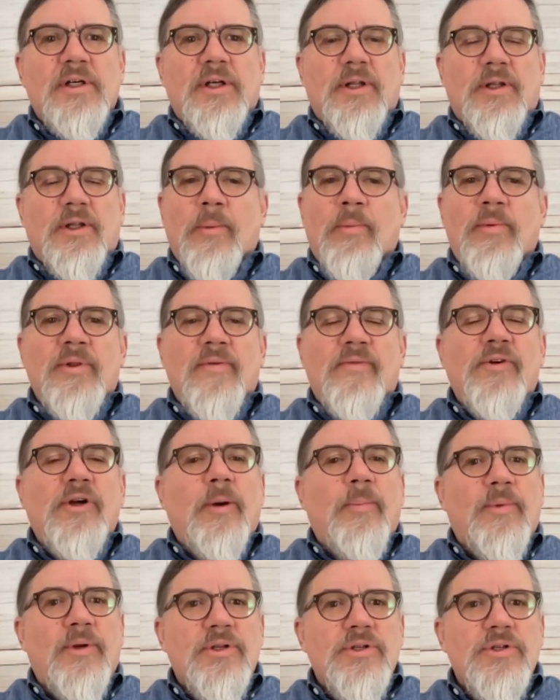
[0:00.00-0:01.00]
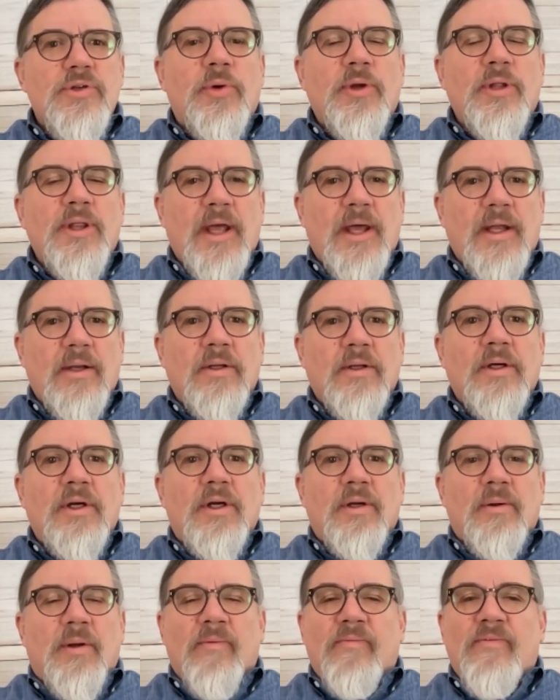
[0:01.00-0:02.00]
A number of different companies doing that.
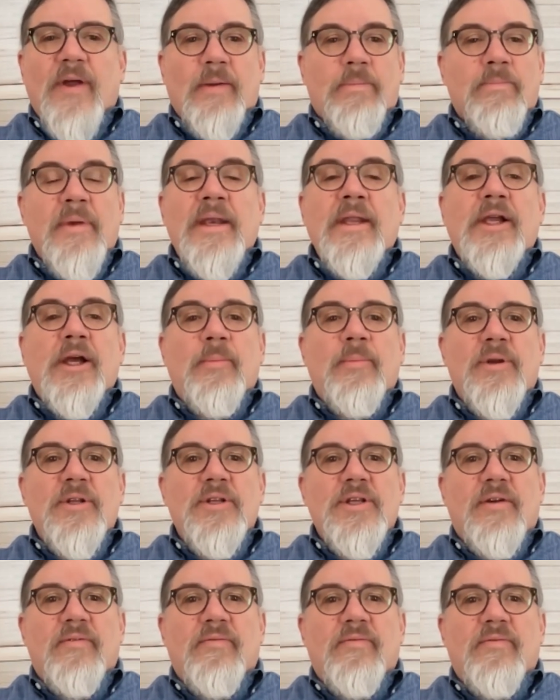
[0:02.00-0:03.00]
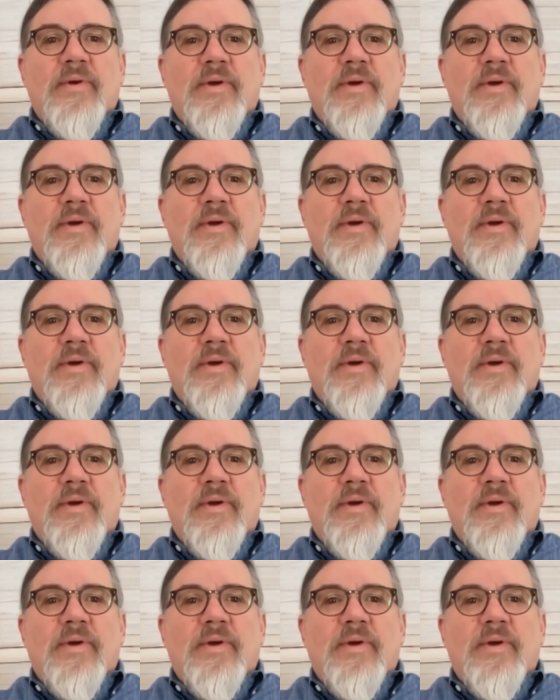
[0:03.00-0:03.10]
In fact, many companies have